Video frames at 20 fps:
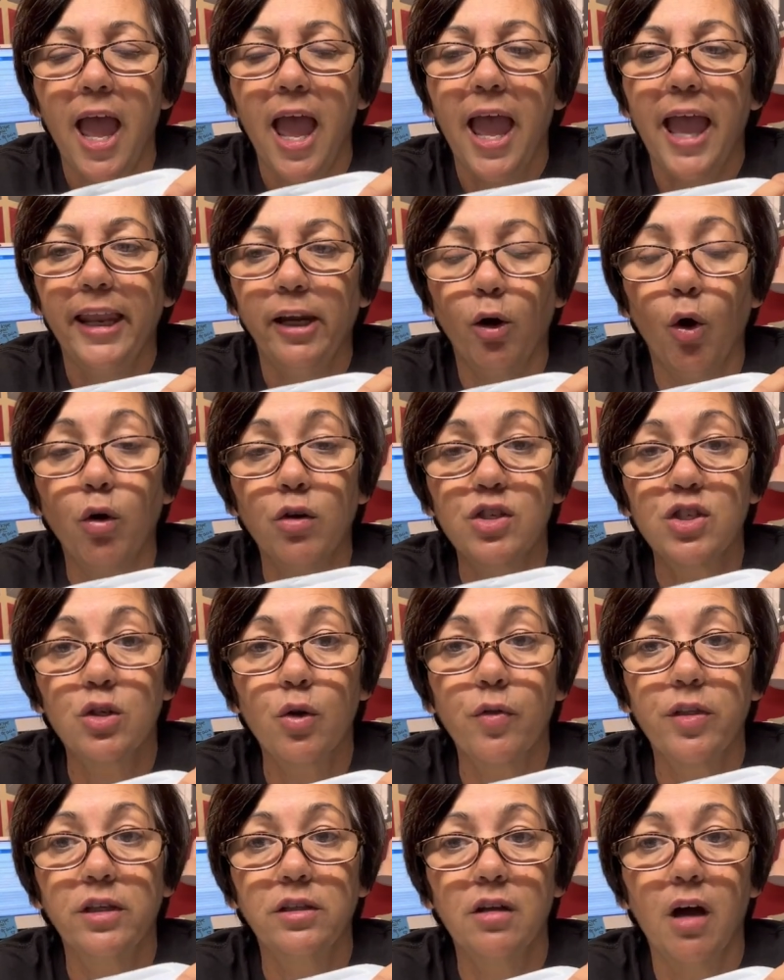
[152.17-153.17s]
and
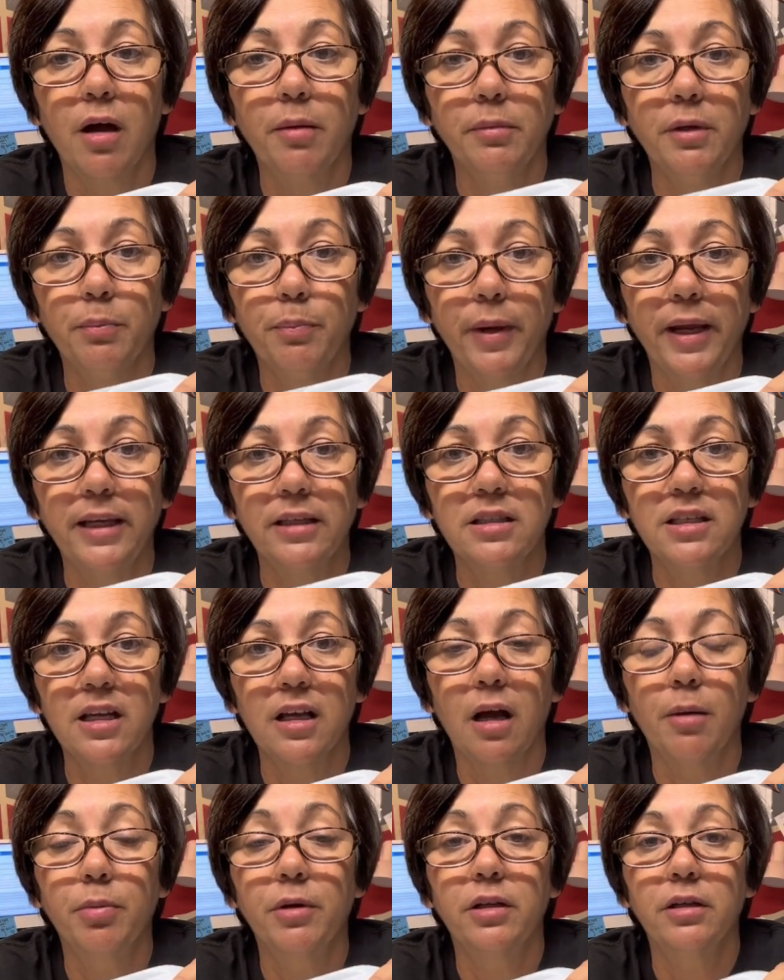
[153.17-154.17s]
also the diamond
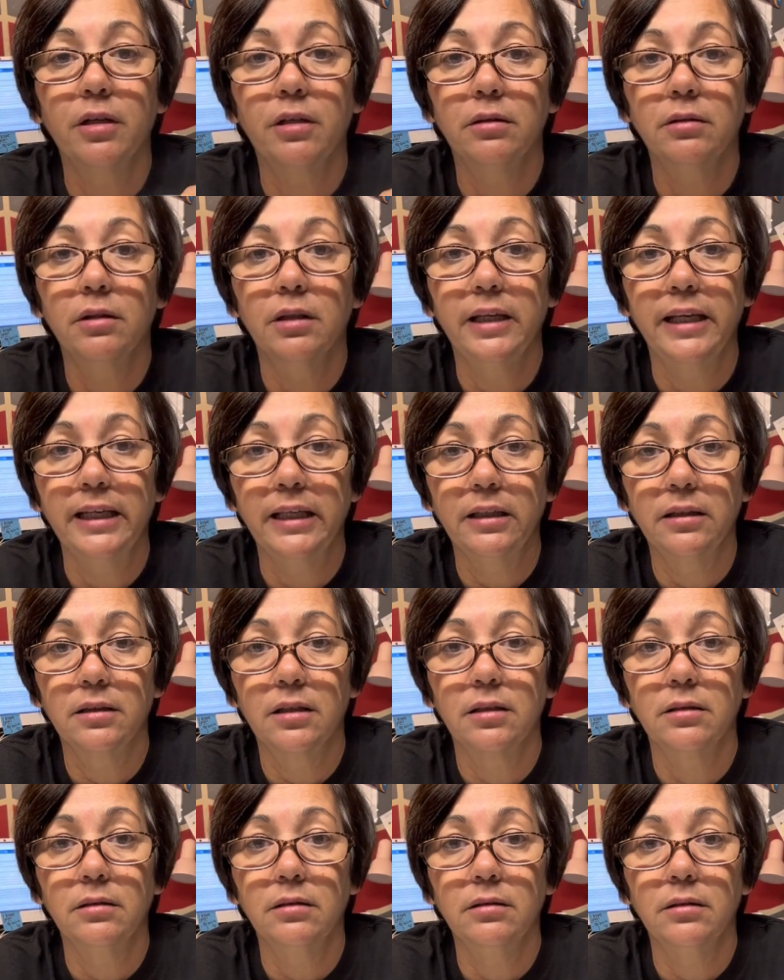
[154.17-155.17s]
painting i'm gonna link
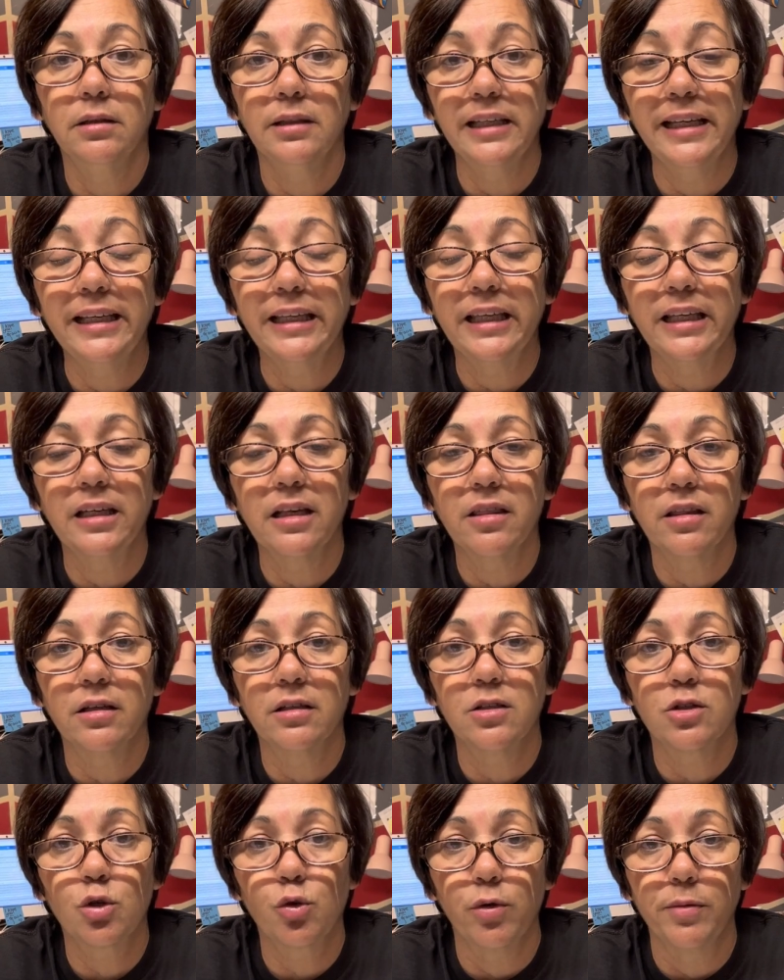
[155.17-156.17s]
the link it in the
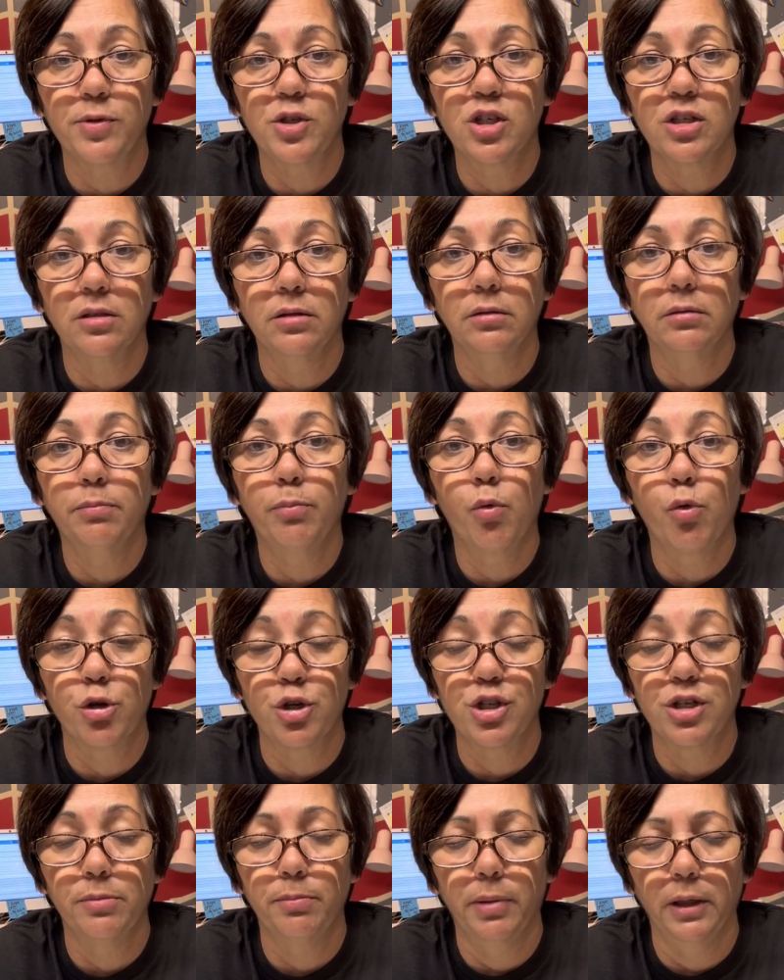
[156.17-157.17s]
description
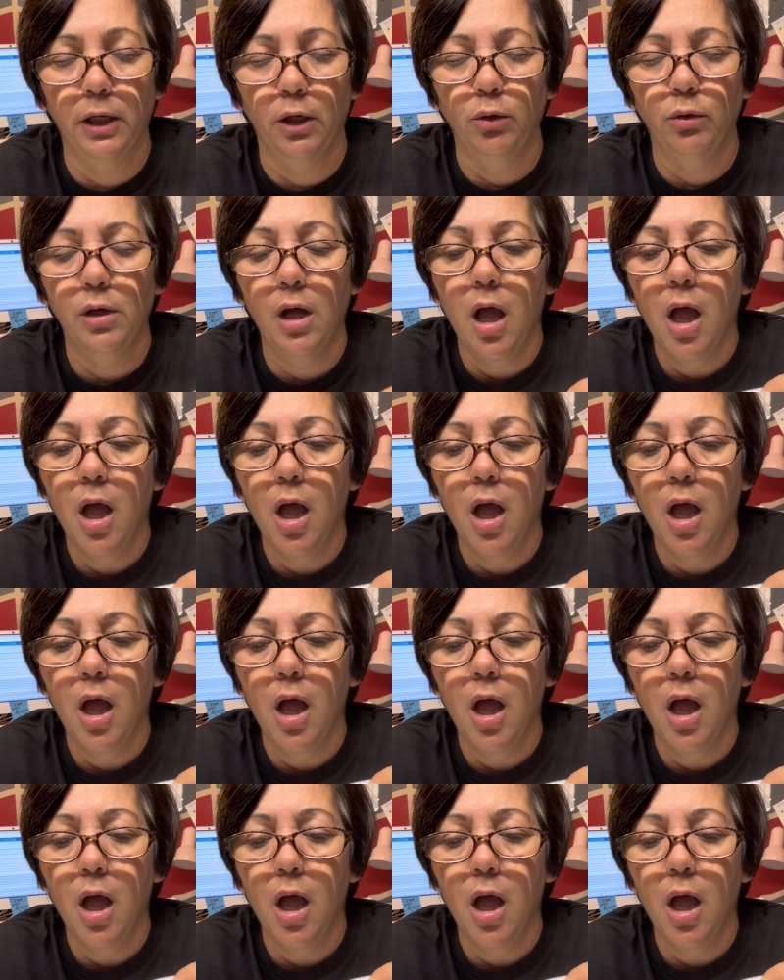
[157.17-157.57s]
portion below